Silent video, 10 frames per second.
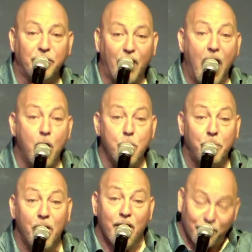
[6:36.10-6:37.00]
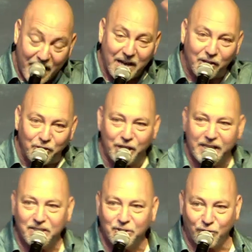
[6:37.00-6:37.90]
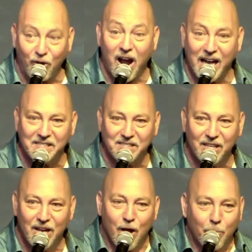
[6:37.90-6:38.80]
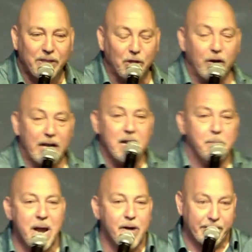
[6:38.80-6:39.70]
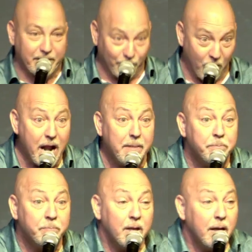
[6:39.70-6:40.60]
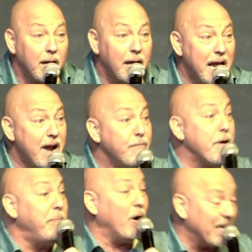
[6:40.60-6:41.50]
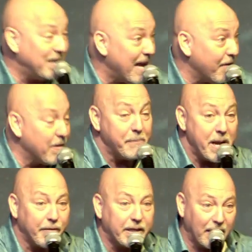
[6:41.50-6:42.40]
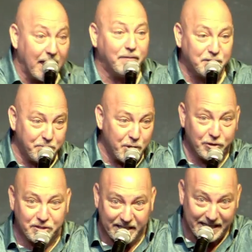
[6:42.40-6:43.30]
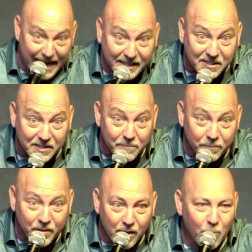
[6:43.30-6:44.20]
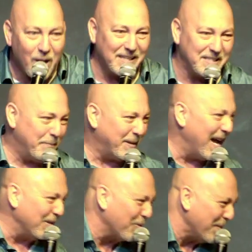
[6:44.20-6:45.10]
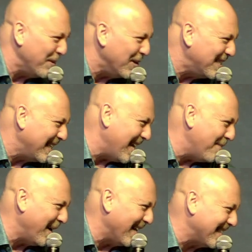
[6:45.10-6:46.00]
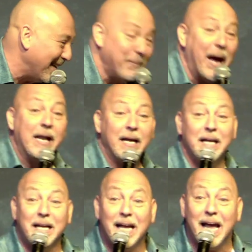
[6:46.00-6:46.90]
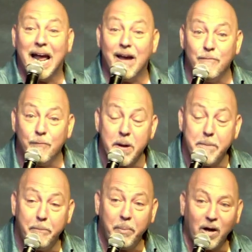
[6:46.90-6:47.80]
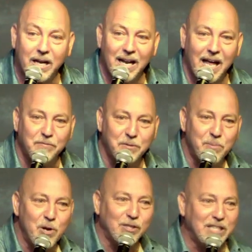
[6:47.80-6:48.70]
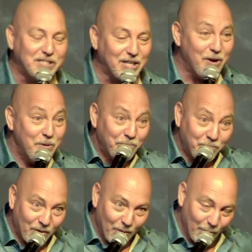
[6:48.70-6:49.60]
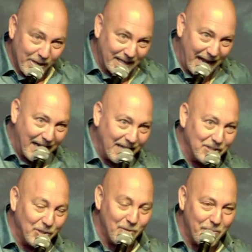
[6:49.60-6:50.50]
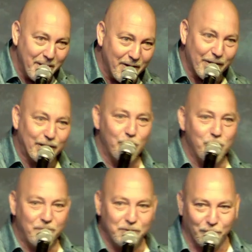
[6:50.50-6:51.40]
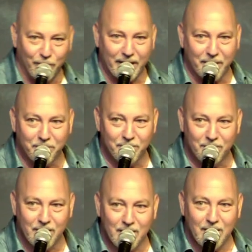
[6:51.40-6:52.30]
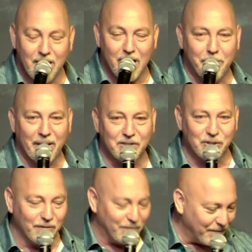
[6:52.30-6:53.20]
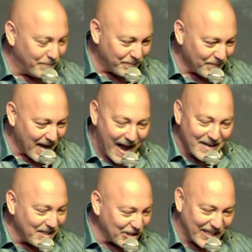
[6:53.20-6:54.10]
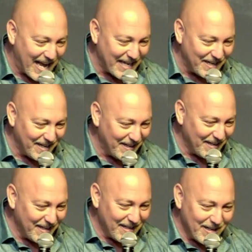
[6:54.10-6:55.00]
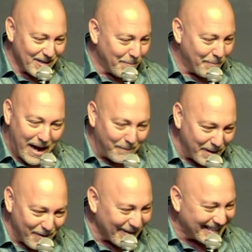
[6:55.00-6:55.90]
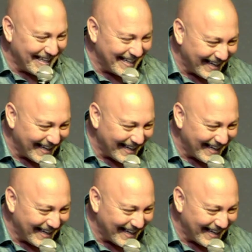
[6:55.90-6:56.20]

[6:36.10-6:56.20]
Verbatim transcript: of hope found in Jesus Christ. We thought in America, right? Everybody there in America loves music, yes? Well, except country music, eh, Pastor? But everybody loves music, so we came to America with a dream. A bunch of uneducated, barbaric,